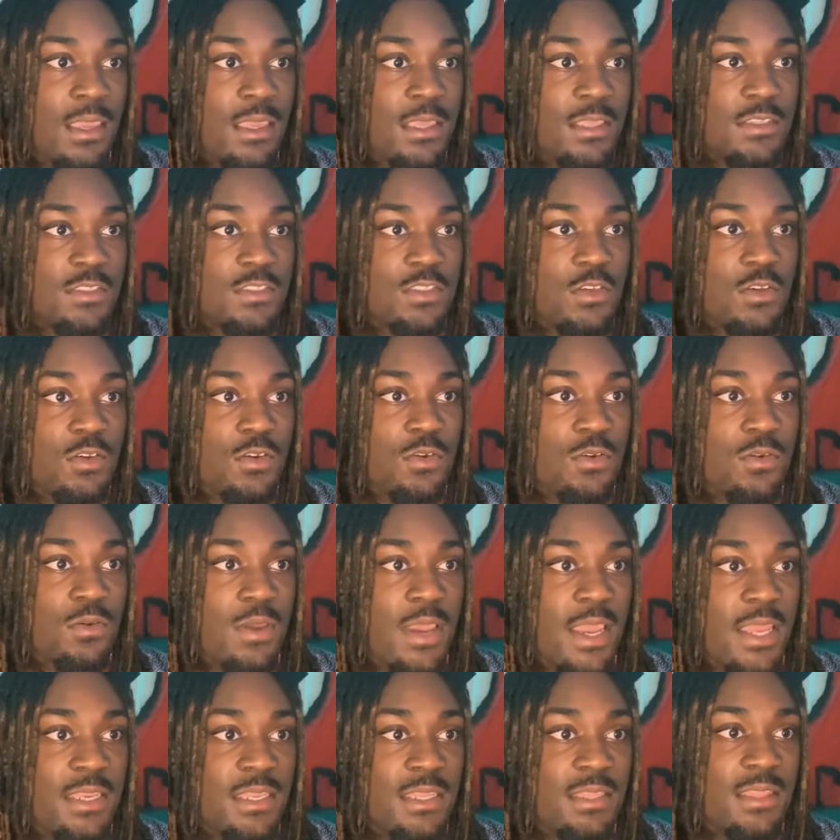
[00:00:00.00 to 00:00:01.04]
And so
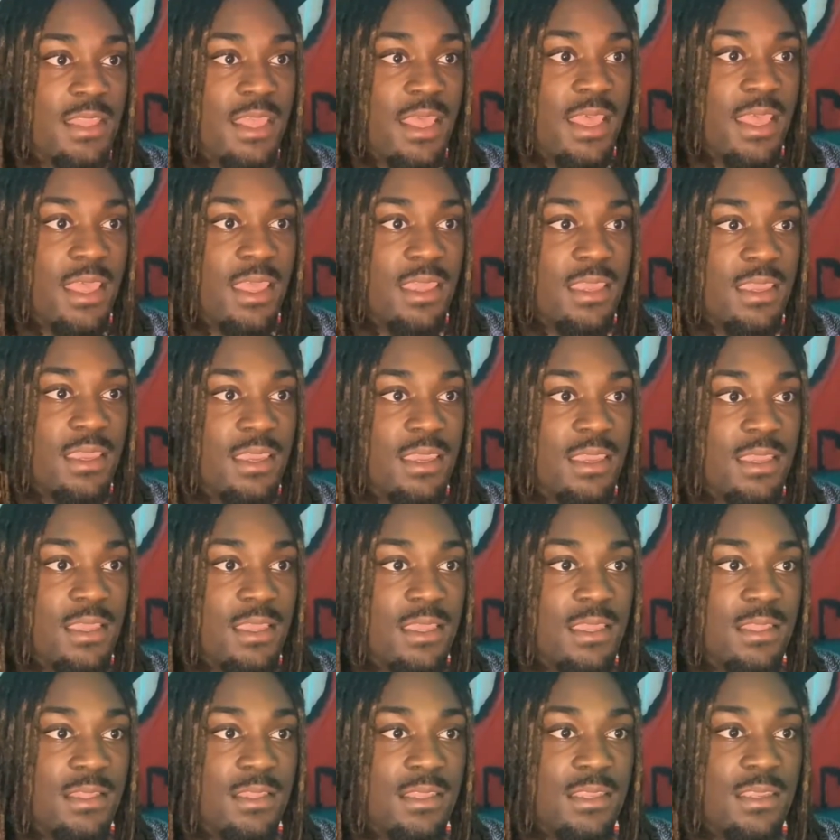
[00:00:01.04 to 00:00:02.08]
I did that,
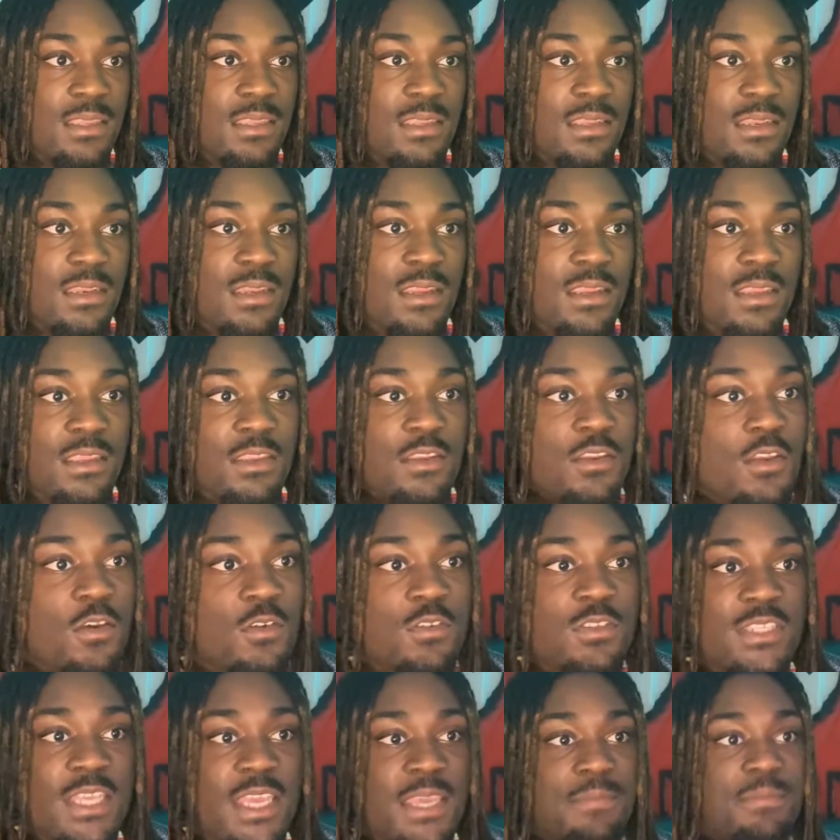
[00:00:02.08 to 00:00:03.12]
and then
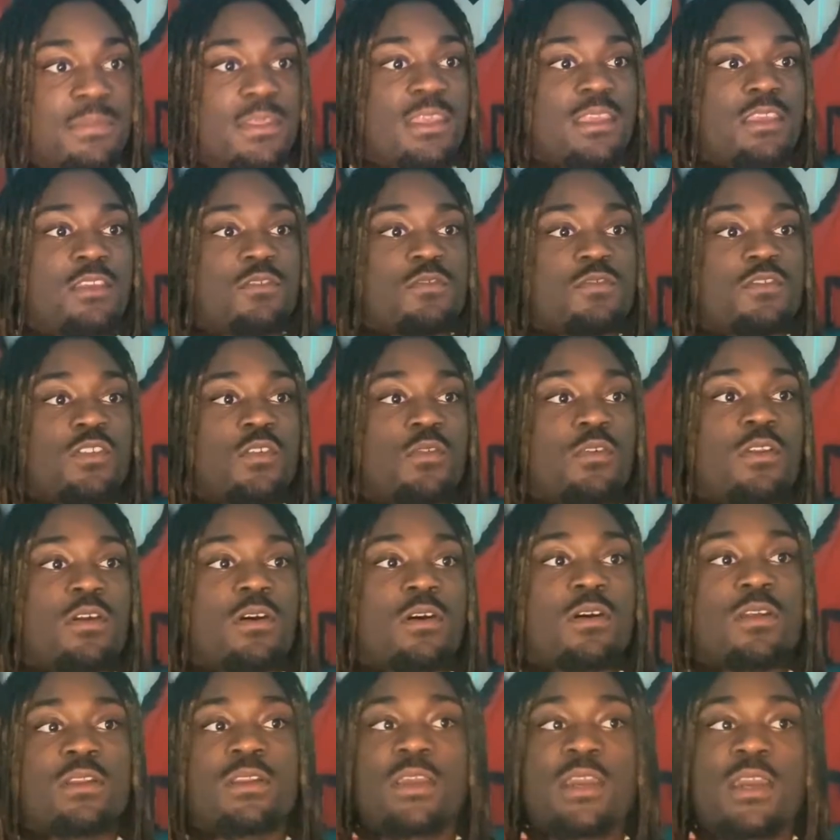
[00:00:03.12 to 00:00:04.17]
same thing, sew it
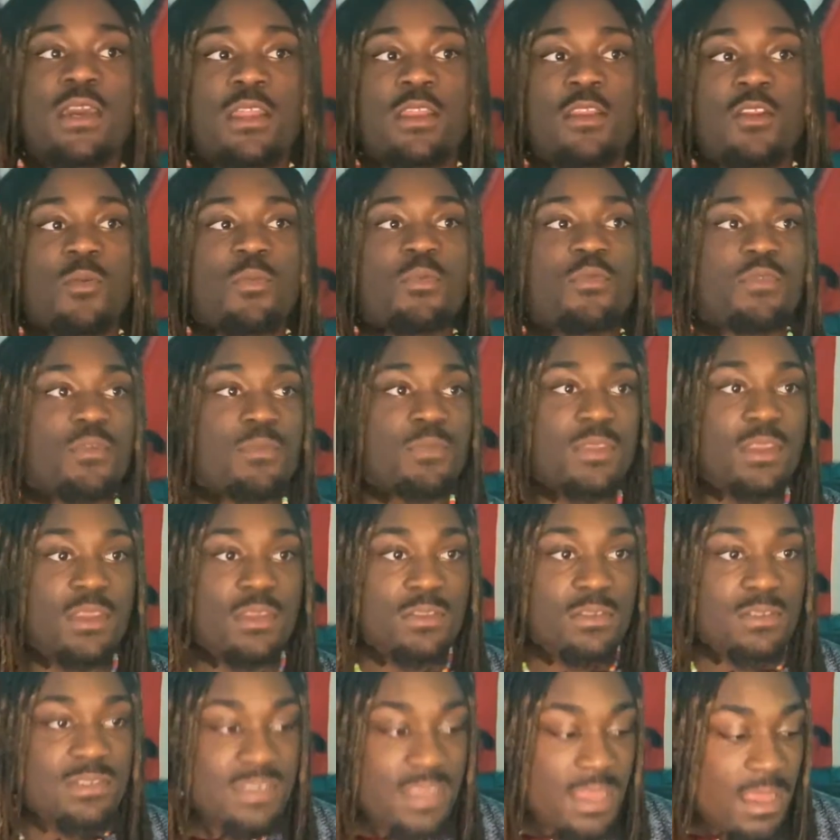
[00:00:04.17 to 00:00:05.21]
on, cut it open from the
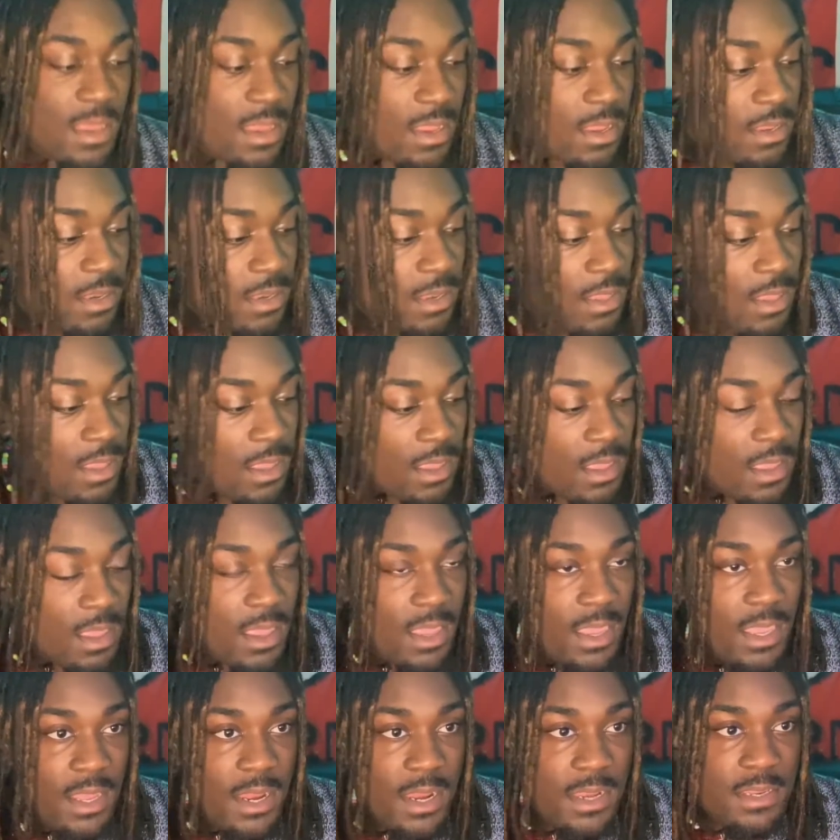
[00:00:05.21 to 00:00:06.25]
other side,
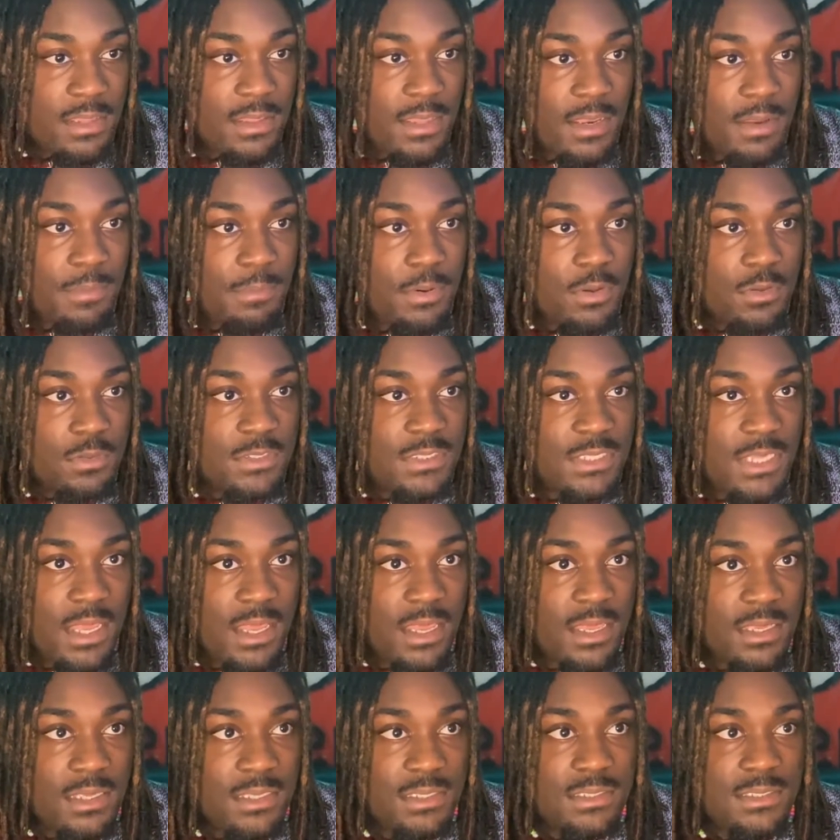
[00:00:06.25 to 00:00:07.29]
and I did that to both
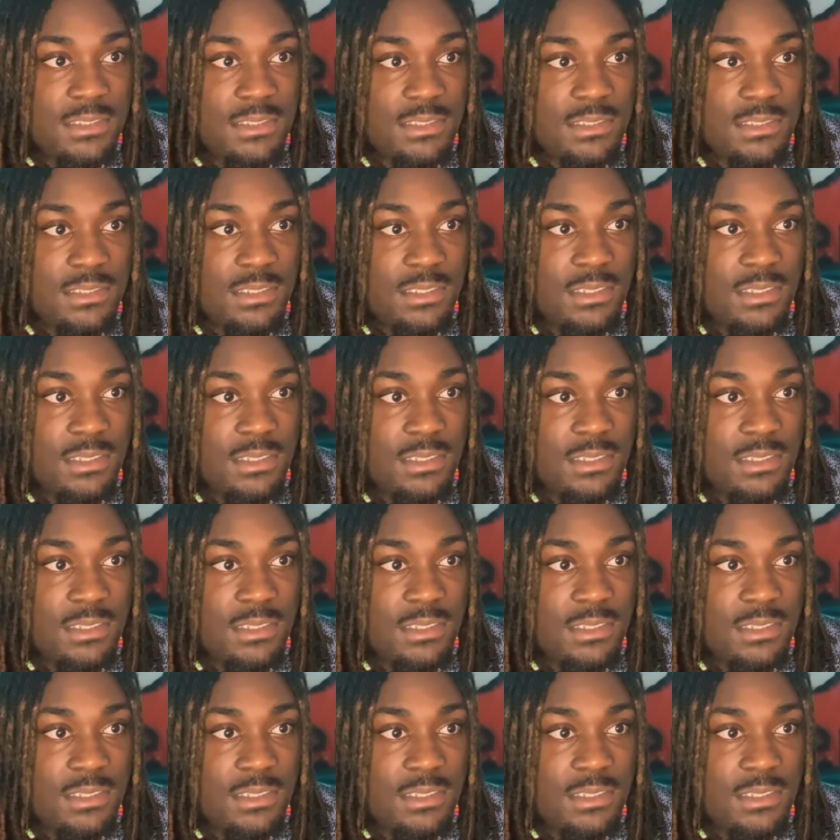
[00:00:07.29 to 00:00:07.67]
sides.